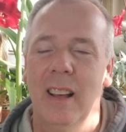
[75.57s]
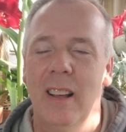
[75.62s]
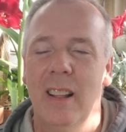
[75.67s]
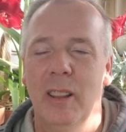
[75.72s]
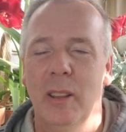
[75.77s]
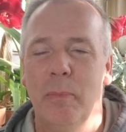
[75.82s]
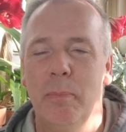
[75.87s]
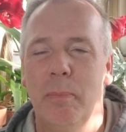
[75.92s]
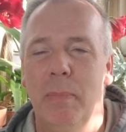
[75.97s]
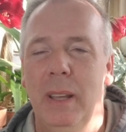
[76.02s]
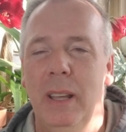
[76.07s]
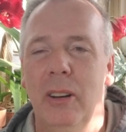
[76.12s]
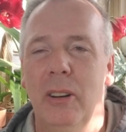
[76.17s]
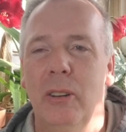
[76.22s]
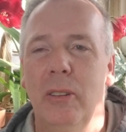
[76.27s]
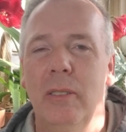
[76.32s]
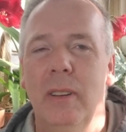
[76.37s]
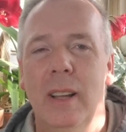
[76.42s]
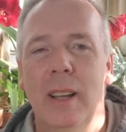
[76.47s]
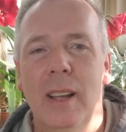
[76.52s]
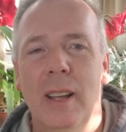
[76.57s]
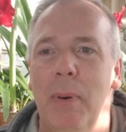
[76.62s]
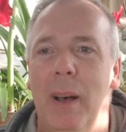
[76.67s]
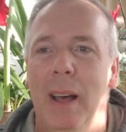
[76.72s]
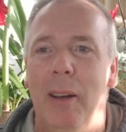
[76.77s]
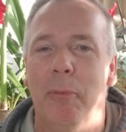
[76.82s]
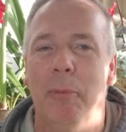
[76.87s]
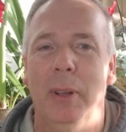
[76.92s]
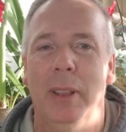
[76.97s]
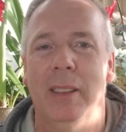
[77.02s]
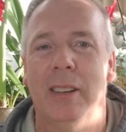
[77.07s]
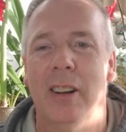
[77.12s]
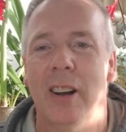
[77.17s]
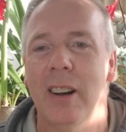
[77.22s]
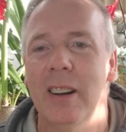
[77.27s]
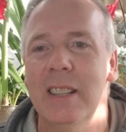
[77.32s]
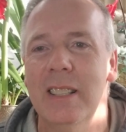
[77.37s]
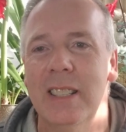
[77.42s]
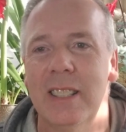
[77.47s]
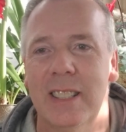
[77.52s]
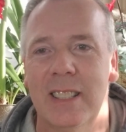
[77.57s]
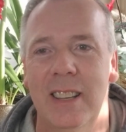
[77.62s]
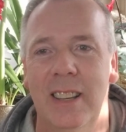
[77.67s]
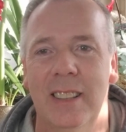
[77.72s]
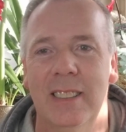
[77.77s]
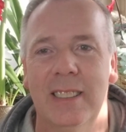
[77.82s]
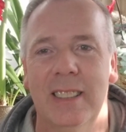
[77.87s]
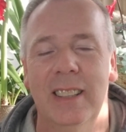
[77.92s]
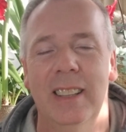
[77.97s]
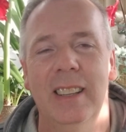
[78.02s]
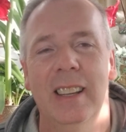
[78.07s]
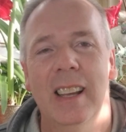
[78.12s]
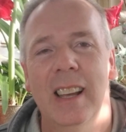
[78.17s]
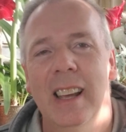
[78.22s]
jalapeno, but with garden salsa,